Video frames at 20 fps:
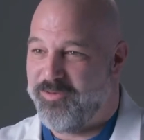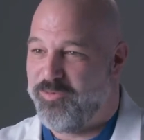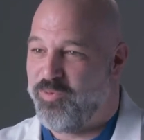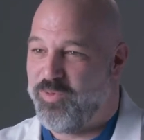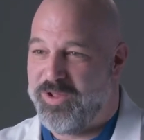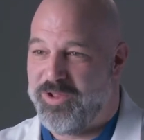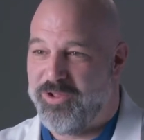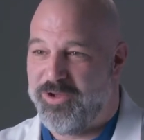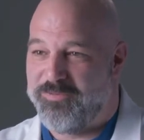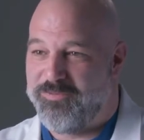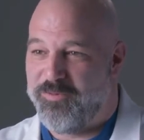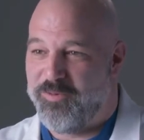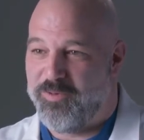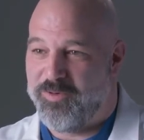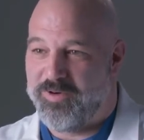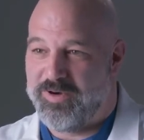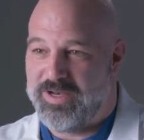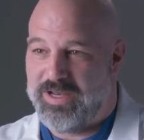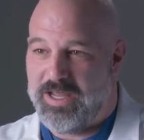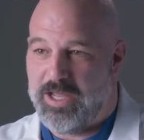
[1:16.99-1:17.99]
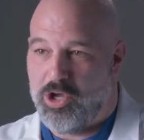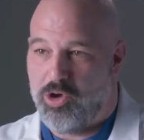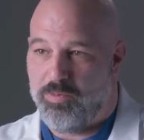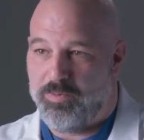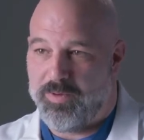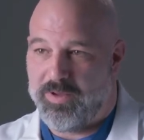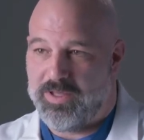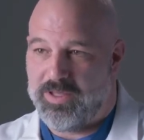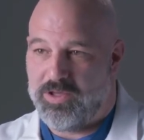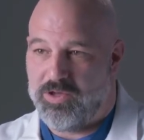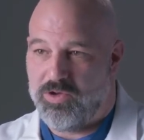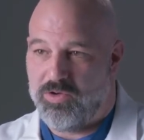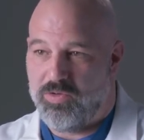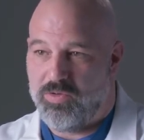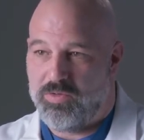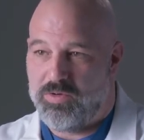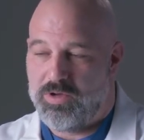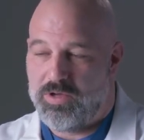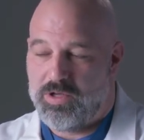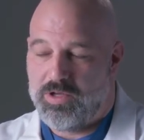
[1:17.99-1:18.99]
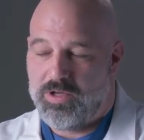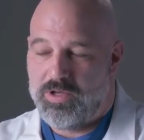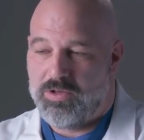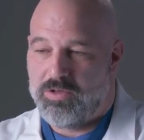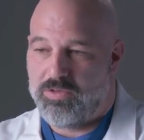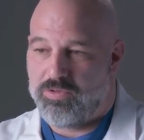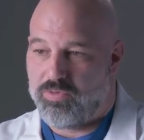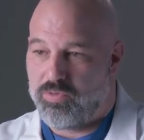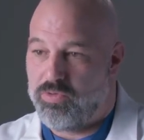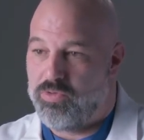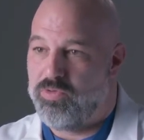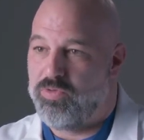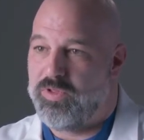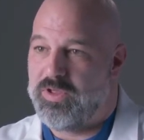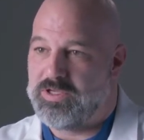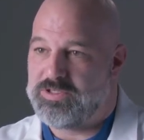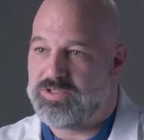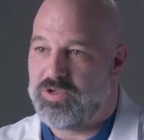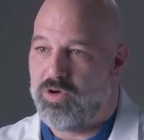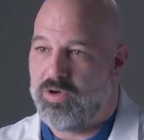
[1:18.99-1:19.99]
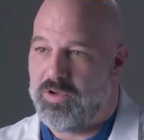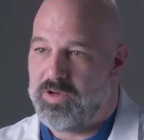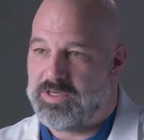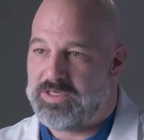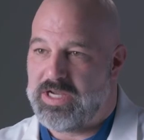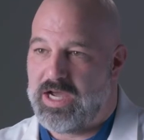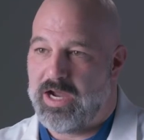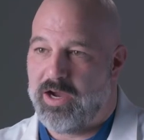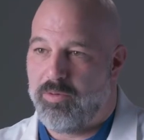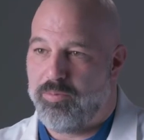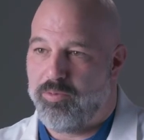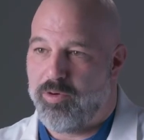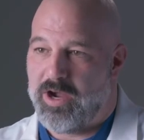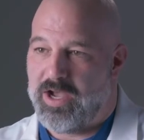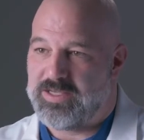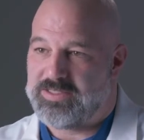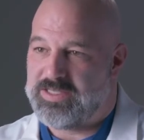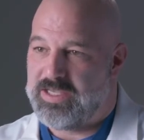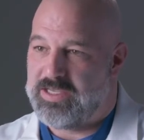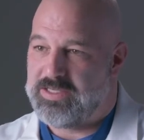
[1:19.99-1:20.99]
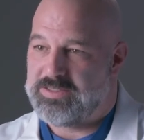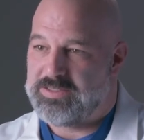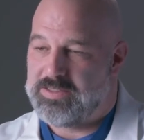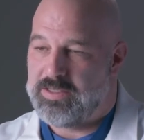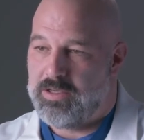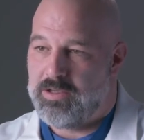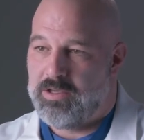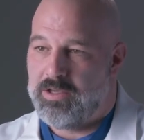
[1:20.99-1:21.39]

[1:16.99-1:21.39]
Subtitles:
we look forward to helping you through this entire process,